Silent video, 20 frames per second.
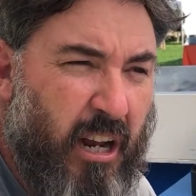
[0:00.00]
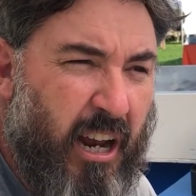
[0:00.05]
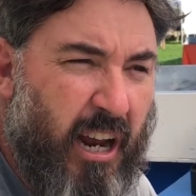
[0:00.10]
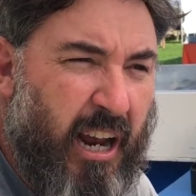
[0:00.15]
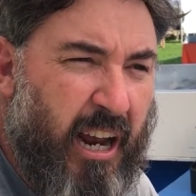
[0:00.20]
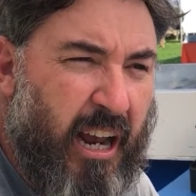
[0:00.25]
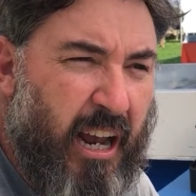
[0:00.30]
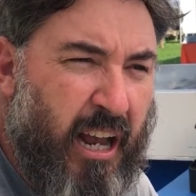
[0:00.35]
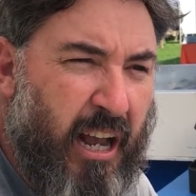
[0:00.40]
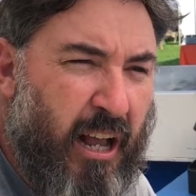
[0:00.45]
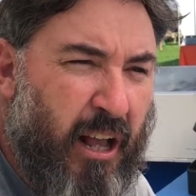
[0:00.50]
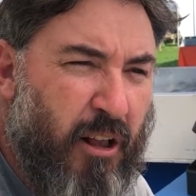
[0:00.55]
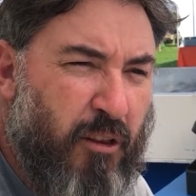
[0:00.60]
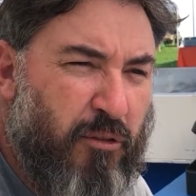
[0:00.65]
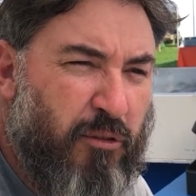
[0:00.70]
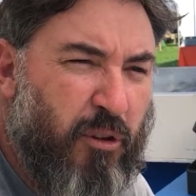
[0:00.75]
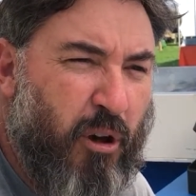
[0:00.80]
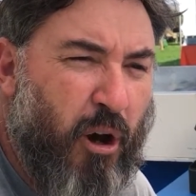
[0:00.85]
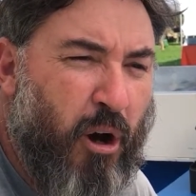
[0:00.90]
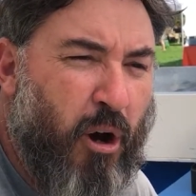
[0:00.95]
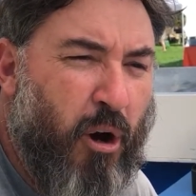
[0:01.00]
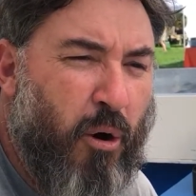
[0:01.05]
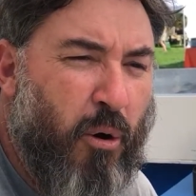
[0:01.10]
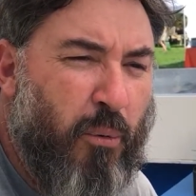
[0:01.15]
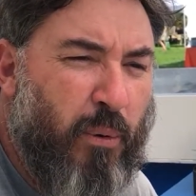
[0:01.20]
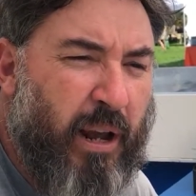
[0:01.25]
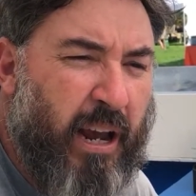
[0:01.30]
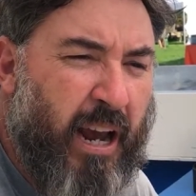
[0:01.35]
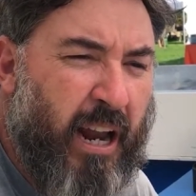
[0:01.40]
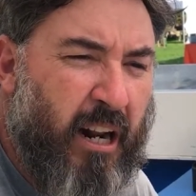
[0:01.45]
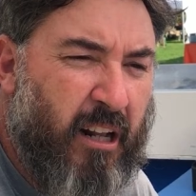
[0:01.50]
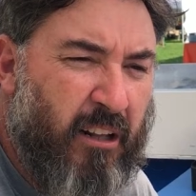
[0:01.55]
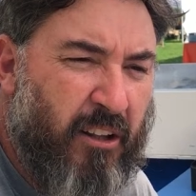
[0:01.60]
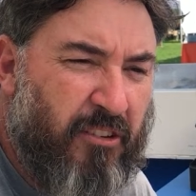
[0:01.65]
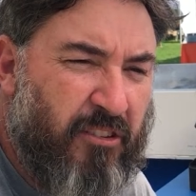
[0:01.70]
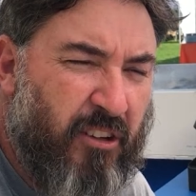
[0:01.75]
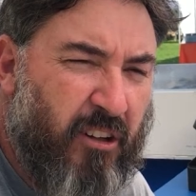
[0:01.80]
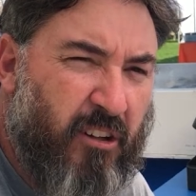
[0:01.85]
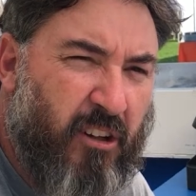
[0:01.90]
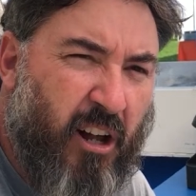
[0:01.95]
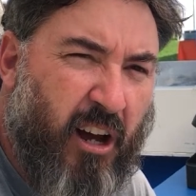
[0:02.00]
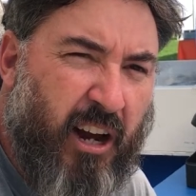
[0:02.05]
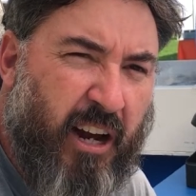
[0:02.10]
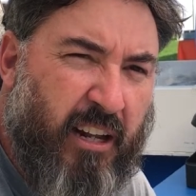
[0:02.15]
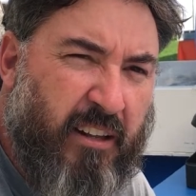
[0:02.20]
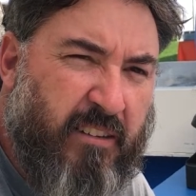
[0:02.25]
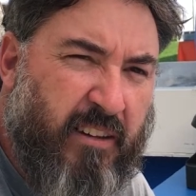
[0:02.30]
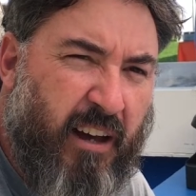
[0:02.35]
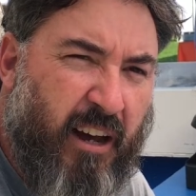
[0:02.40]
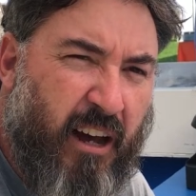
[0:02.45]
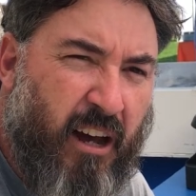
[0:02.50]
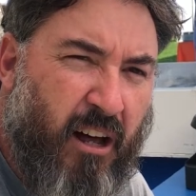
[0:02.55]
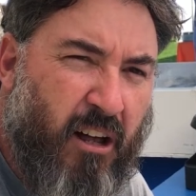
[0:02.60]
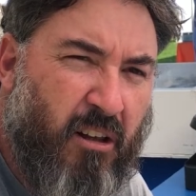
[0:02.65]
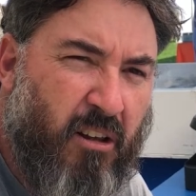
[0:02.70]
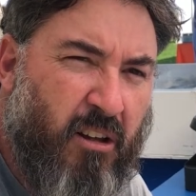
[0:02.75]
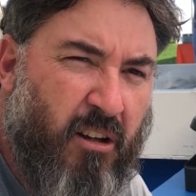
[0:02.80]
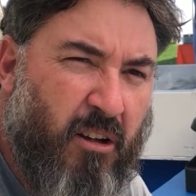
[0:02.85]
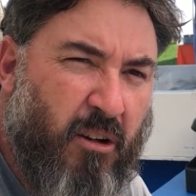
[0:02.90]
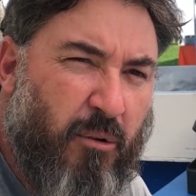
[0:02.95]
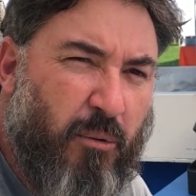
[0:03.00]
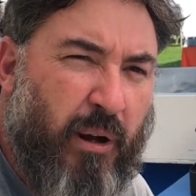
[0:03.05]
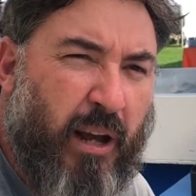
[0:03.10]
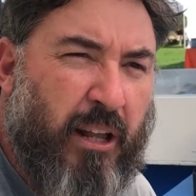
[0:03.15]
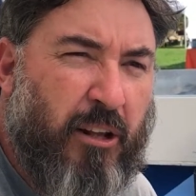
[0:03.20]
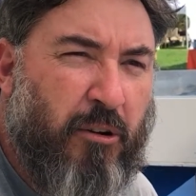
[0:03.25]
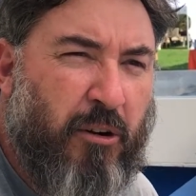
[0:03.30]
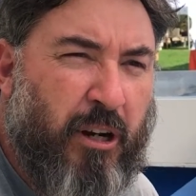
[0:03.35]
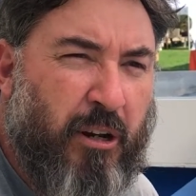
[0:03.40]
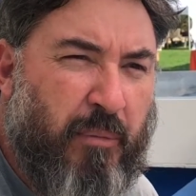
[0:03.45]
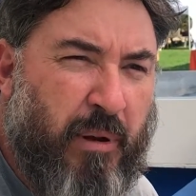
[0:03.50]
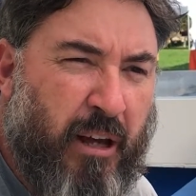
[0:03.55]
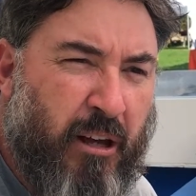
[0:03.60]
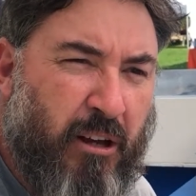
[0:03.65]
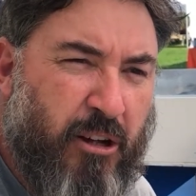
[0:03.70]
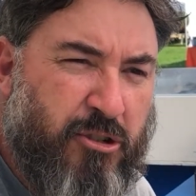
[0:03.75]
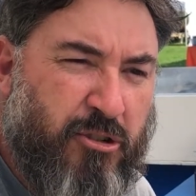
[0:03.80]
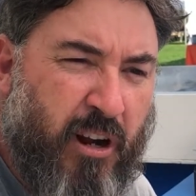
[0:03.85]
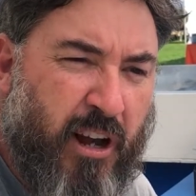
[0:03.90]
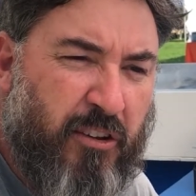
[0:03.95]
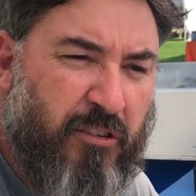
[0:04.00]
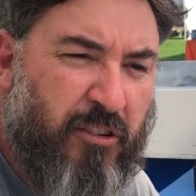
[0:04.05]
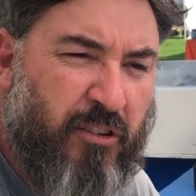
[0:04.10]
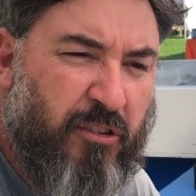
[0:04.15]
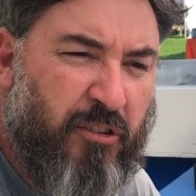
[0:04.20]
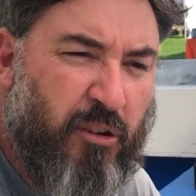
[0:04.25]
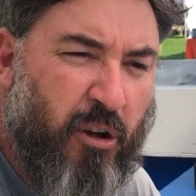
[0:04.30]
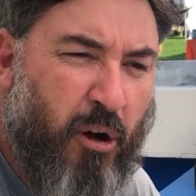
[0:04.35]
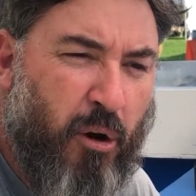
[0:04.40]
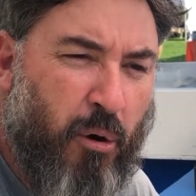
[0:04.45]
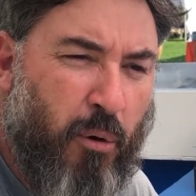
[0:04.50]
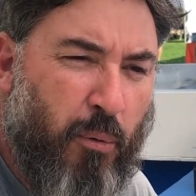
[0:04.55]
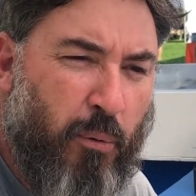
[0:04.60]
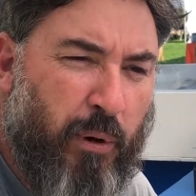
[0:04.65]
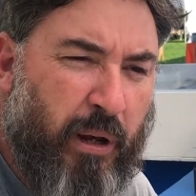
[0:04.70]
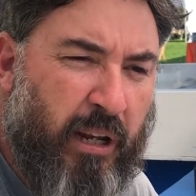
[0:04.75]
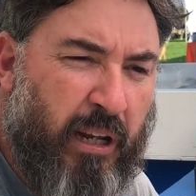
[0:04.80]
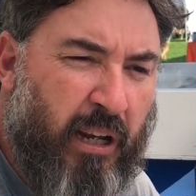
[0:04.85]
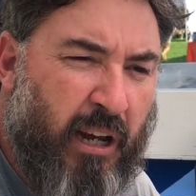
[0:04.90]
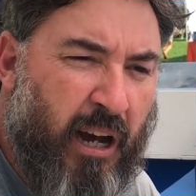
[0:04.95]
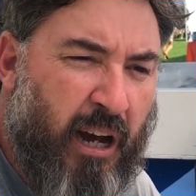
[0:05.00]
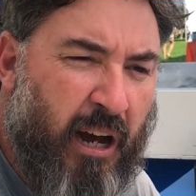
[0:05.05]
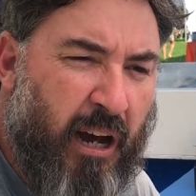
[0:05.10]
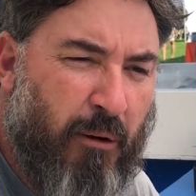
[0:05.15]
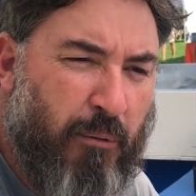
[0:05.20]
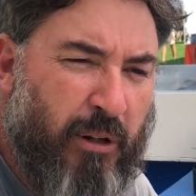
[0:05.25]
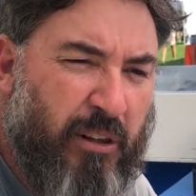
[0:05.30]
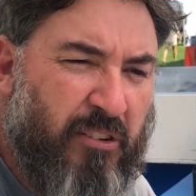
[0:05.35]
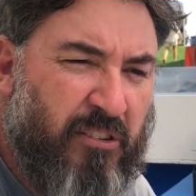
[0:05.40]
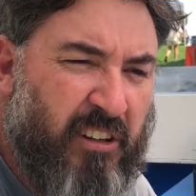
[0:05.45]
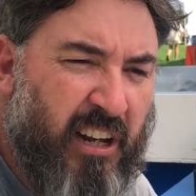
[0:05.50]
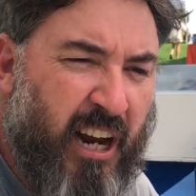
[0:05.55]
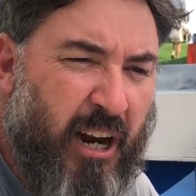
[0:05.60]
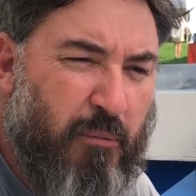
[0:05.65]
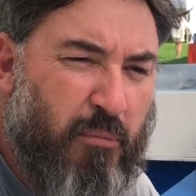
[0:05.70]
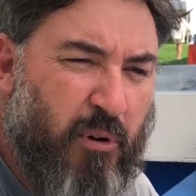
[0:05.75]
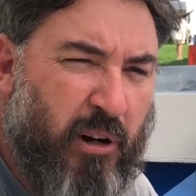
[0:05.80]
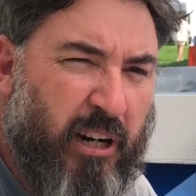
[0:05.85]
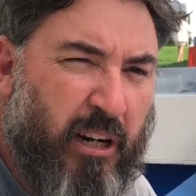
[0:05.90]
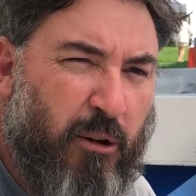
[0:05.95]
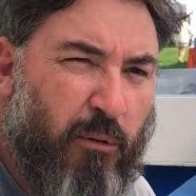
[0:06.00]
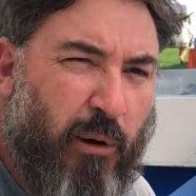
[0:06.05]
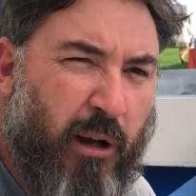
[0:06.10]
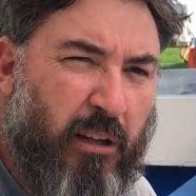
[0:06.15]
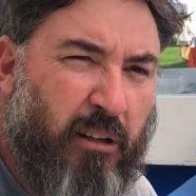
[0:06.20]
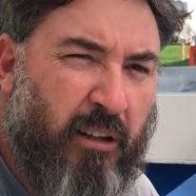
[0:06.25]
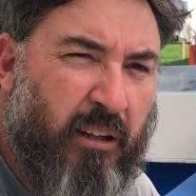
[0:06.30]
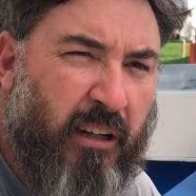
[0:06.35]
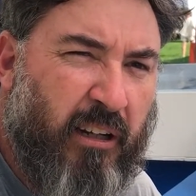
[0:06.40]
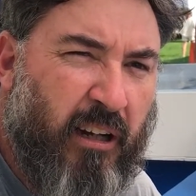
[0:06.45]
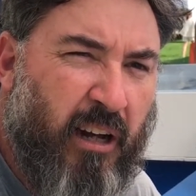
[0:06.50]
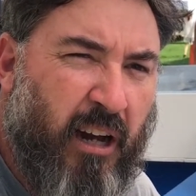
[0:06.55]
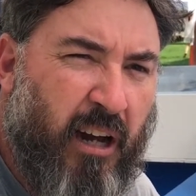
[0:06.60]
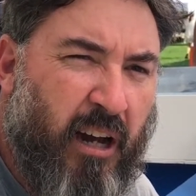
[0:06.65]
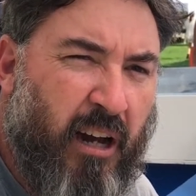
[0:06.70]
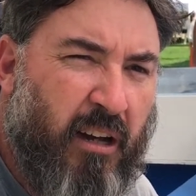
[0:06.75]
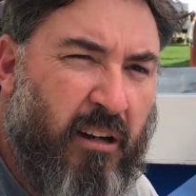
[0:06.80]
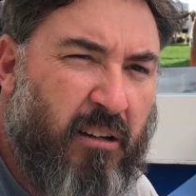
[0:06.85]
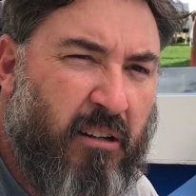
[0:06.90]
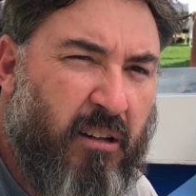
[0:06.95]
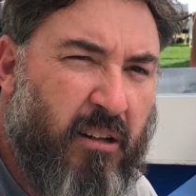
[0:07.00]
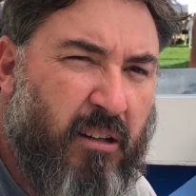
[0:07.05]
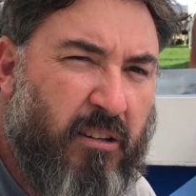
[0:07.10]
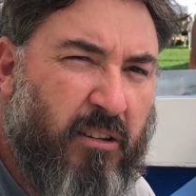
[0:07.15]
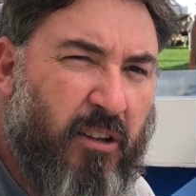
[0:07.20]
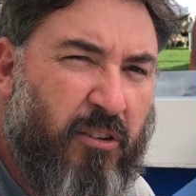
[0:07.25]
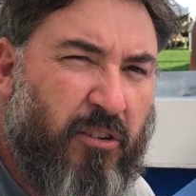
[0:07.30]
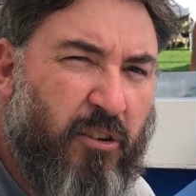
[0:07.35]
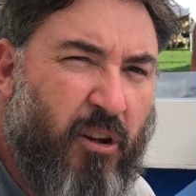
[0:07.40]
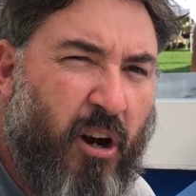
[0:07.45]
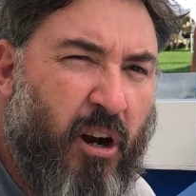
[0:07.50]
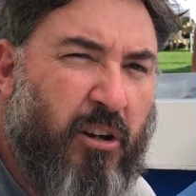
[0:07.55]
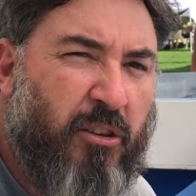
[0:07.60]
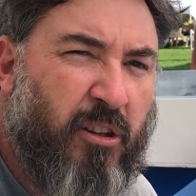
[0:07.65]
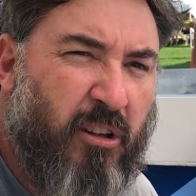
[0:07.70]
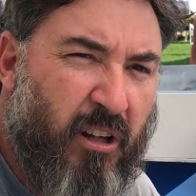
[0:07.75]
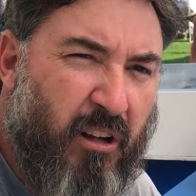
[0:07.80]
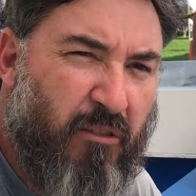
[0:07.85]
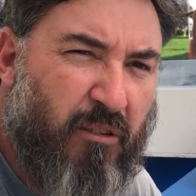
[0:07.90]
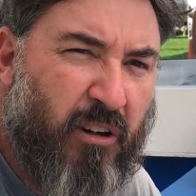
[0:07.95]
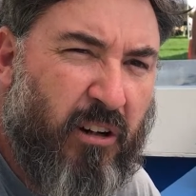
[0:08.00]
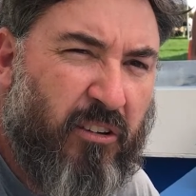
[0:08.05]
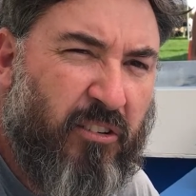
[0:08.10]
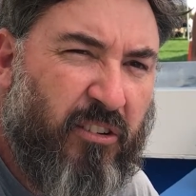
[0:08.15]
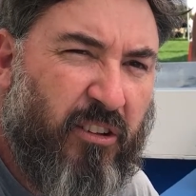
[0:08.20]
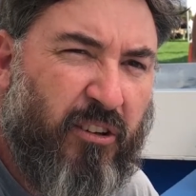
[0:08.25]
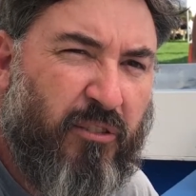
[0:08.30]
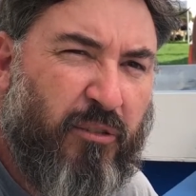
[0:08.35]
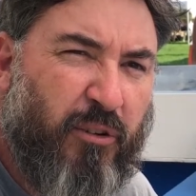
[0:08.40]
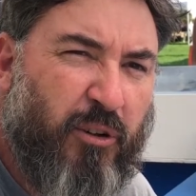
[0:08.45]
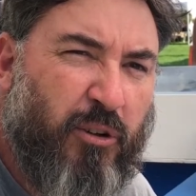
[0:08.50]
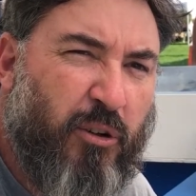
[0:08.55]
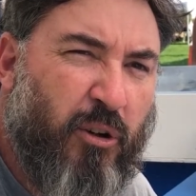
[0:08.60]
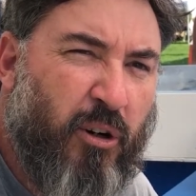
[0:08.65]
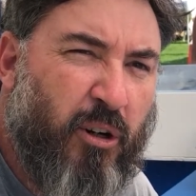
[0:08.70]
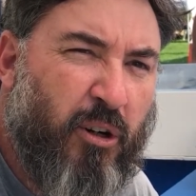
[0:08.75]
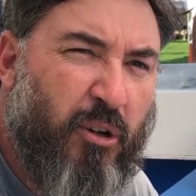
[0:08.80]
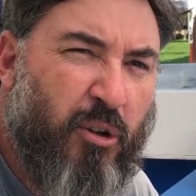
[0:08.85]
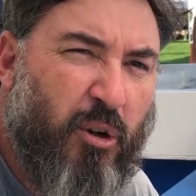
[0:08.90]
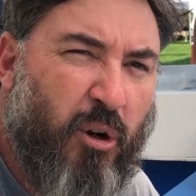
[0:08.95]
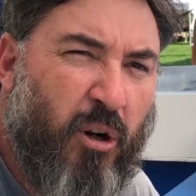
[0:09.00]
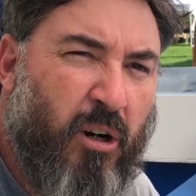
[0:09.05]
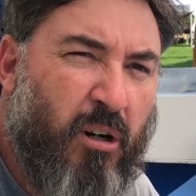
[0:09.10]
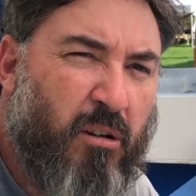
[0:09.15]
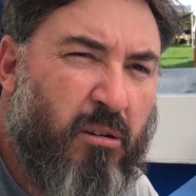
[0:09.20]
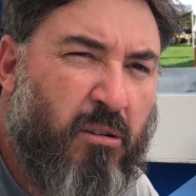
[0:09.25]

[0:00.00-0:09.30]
And so we had a list of clientele, we had their email addresses, so we decided pretty quickly to start delivering seafood door to door.